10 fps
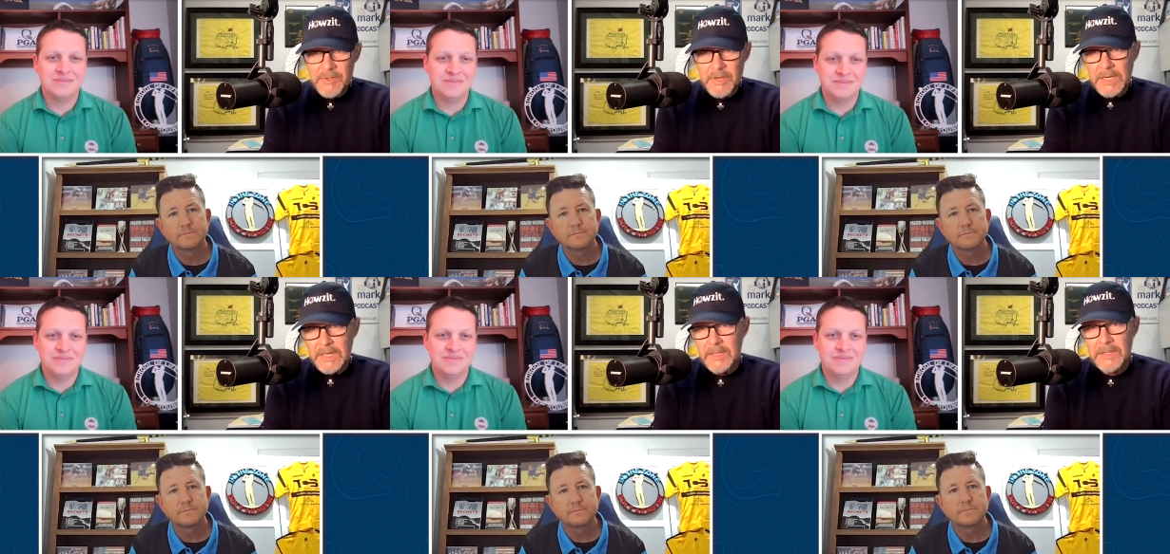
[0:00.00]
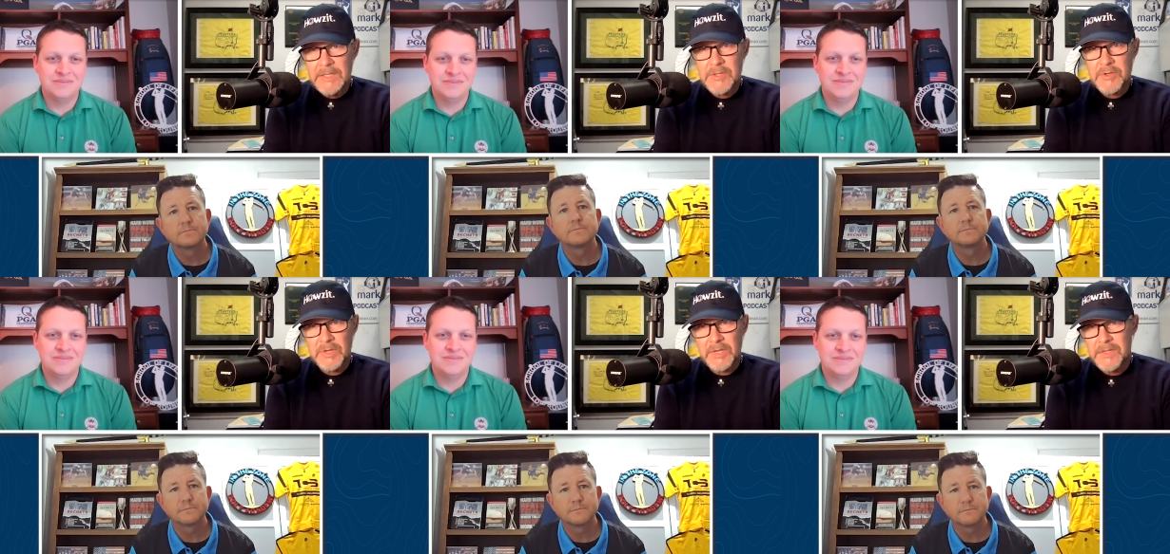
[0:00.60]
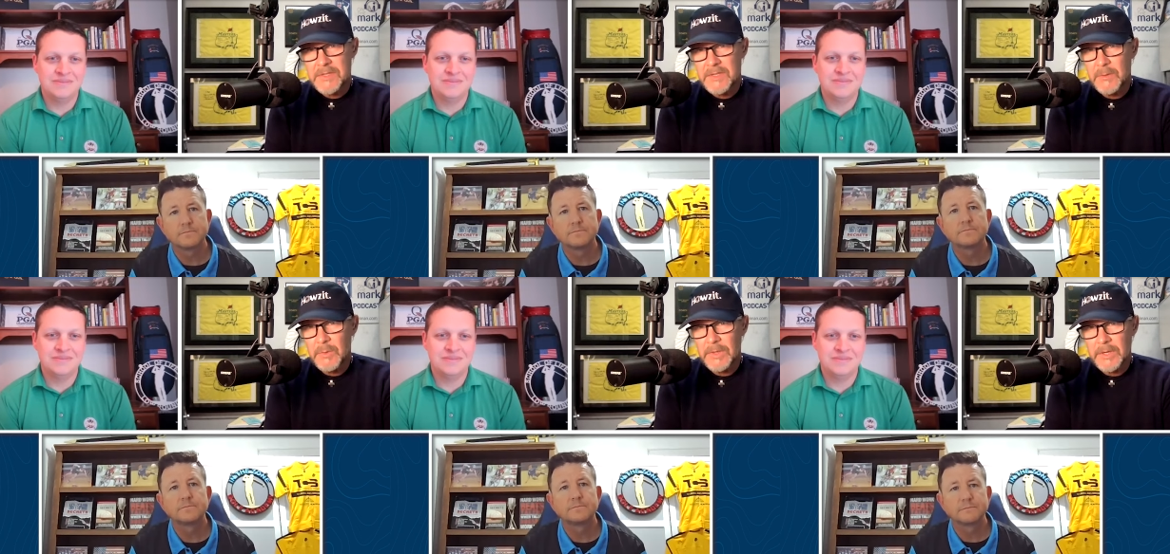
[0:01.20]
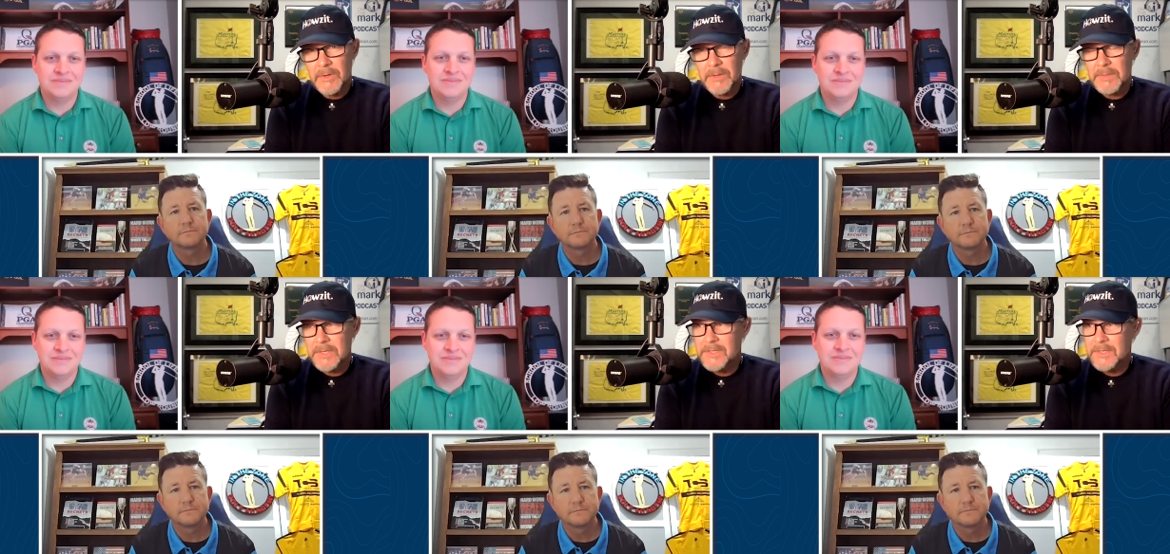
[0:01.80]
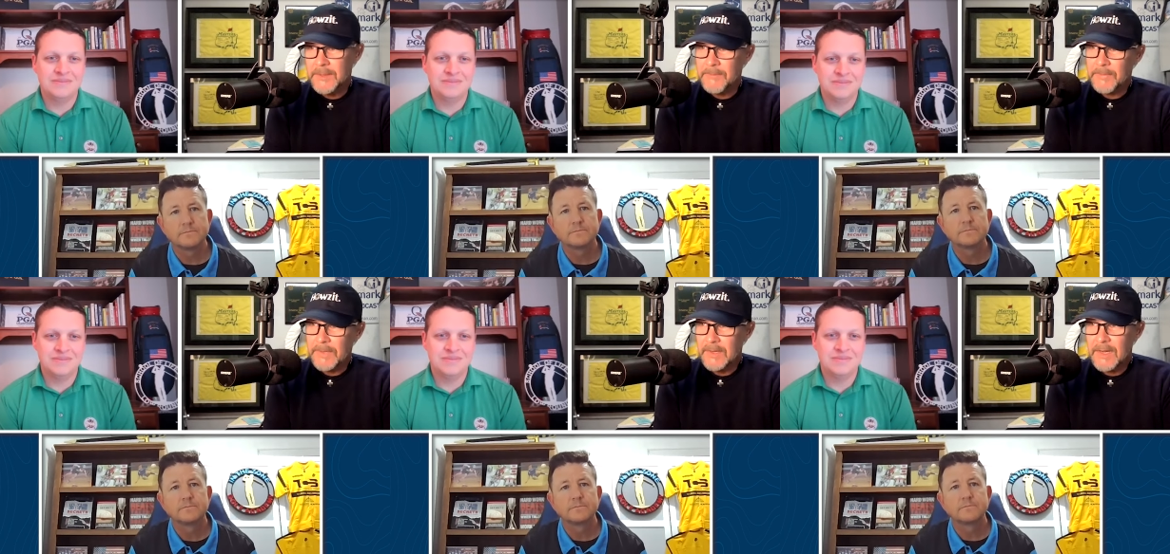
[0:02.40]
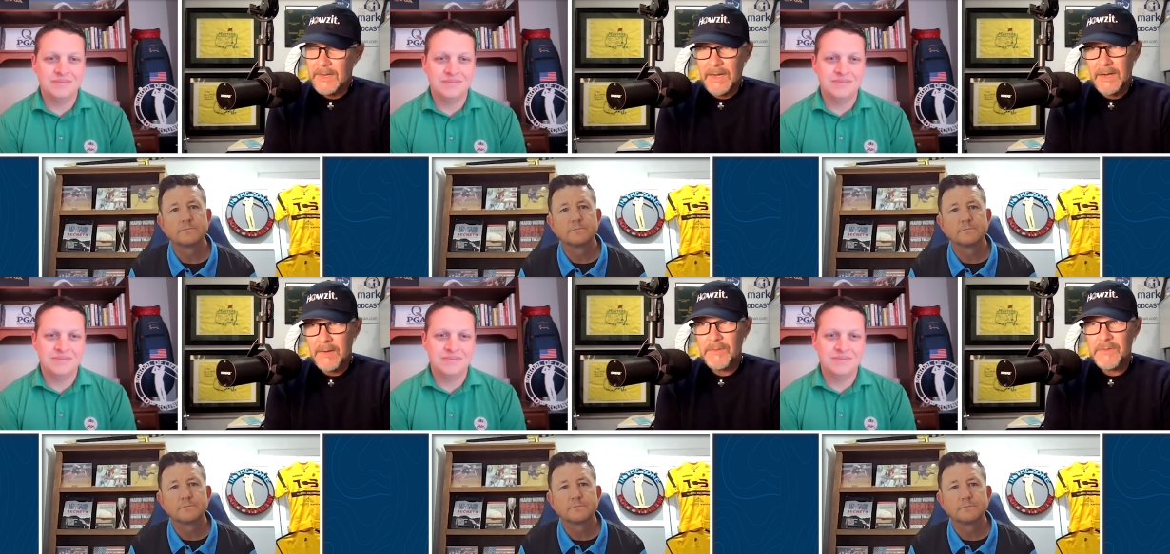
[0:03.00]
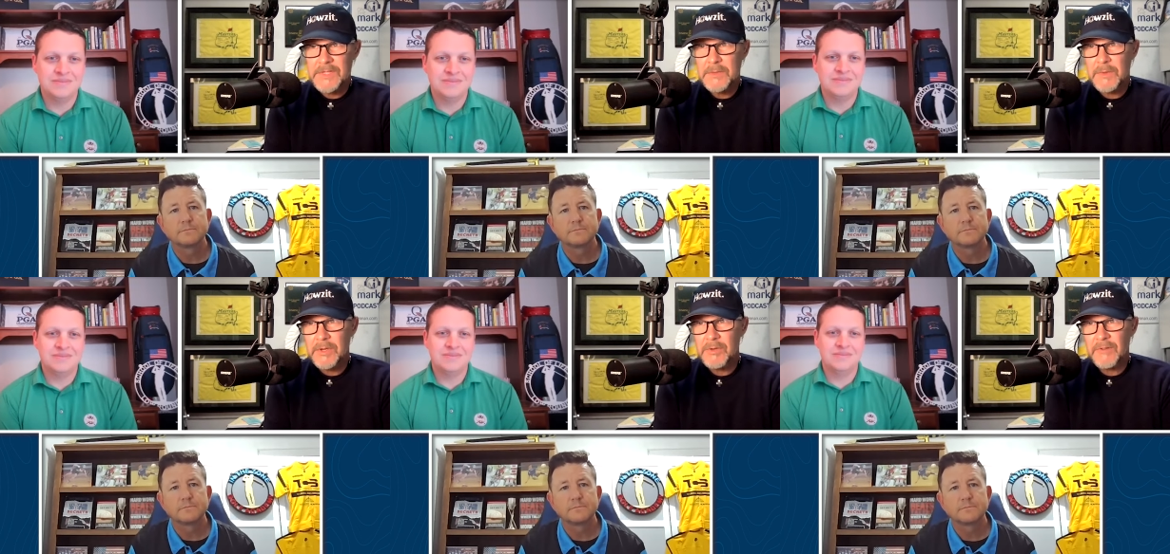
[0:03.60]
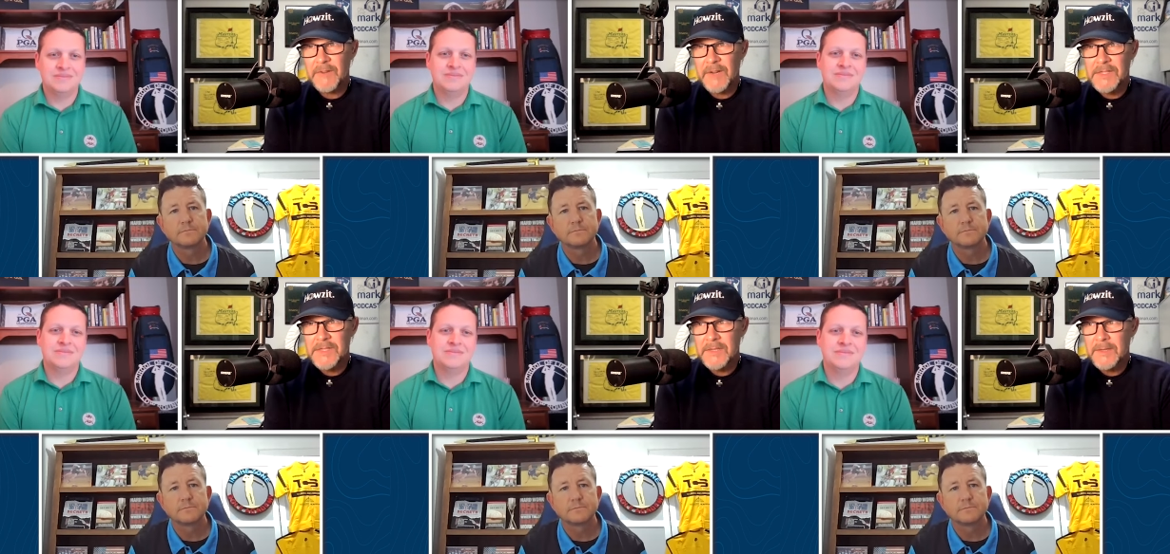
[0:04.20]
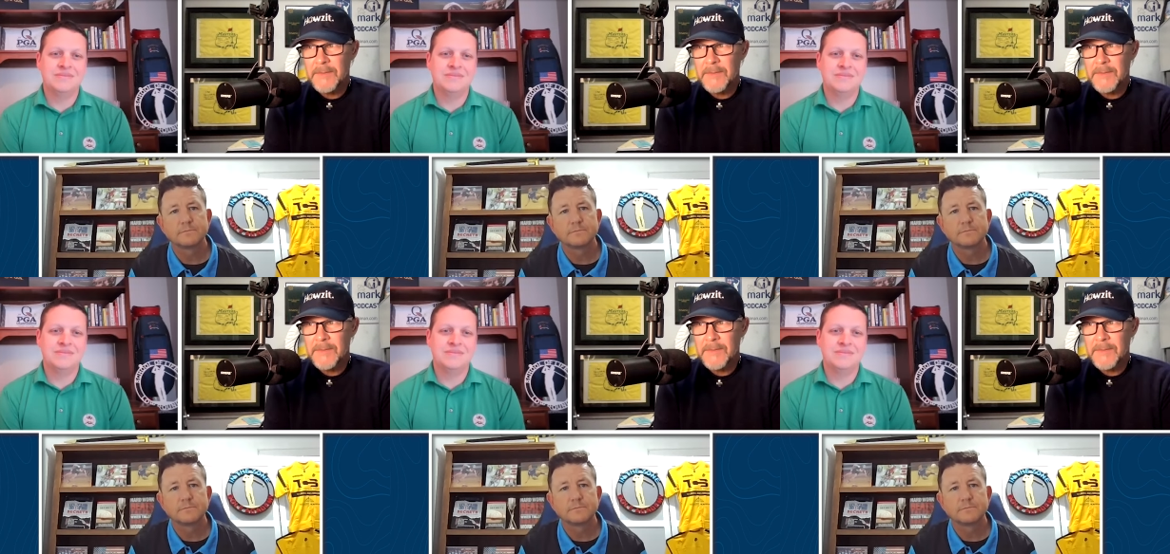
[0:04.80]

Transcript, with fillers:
Speaker 1: training and these triggers to get one going. Because again, I, I want to visit with you real fast.